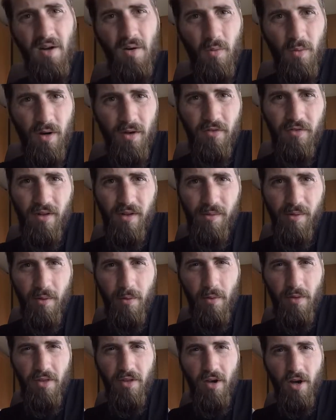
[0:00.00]
We're
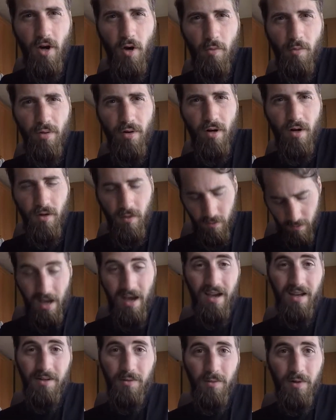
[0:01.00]
filming with the GoPro
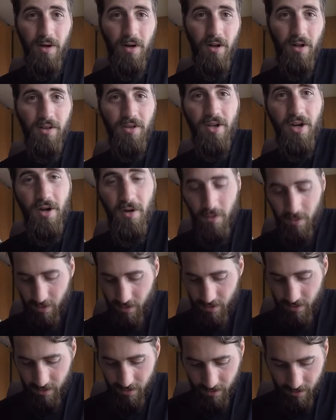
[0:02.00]
and we all
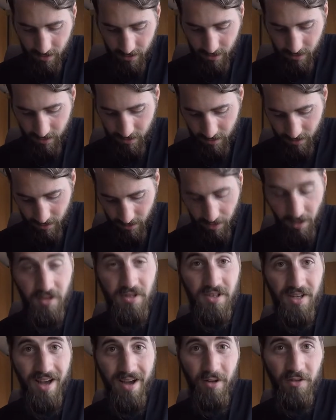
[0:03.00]
know the
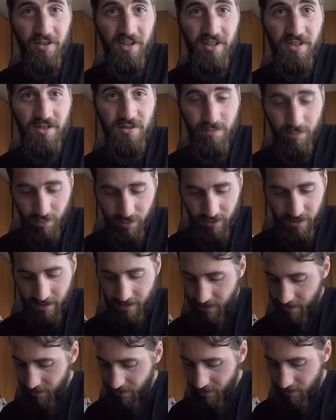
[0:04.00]
sound is
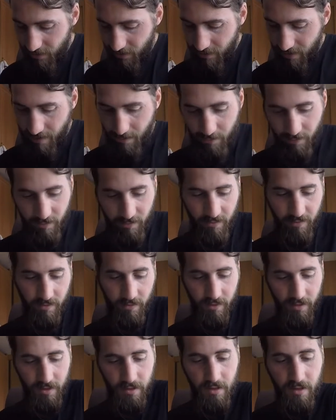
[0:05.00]
pretty crap
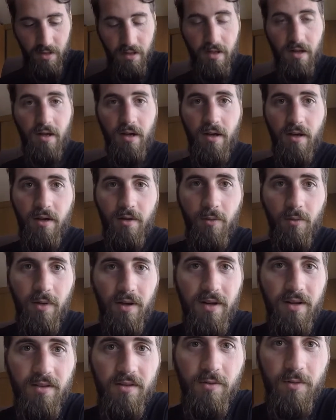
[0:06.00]

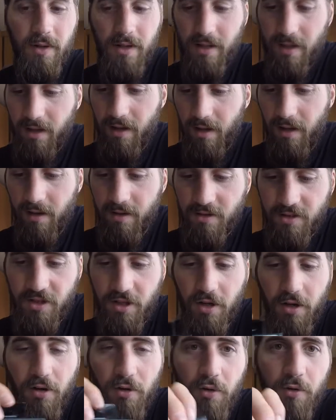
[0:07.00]
when it's windy.
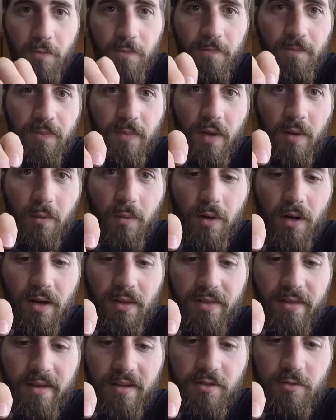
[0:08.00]
So we
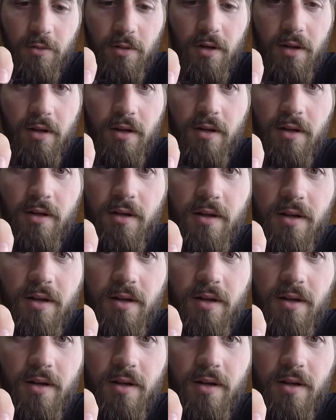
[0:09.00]
got this one.